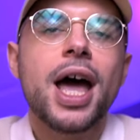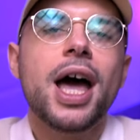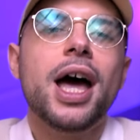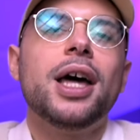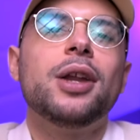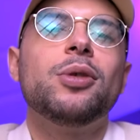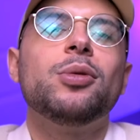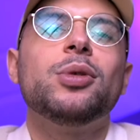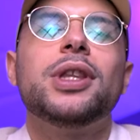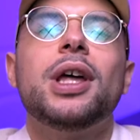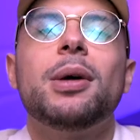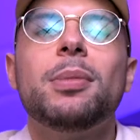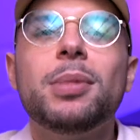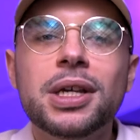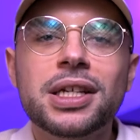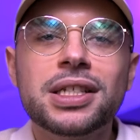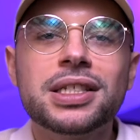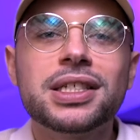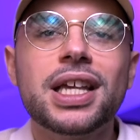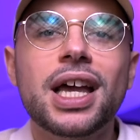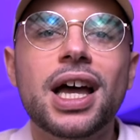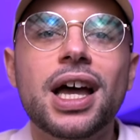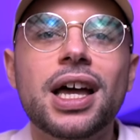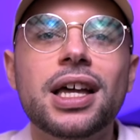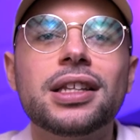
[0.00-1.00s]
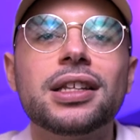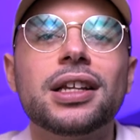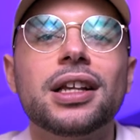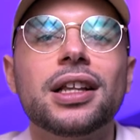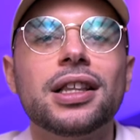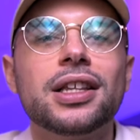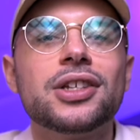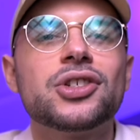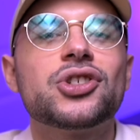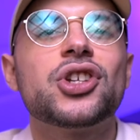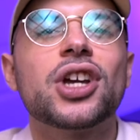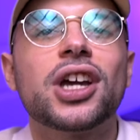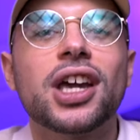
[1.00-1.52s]
And with that being said,
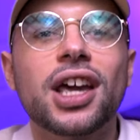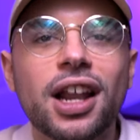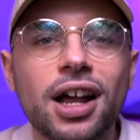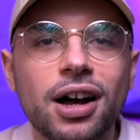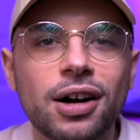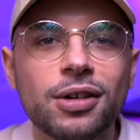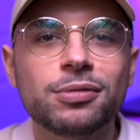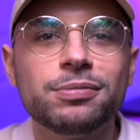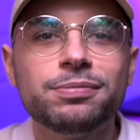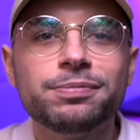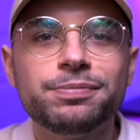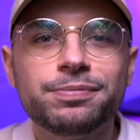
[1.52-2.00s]
let's check it out.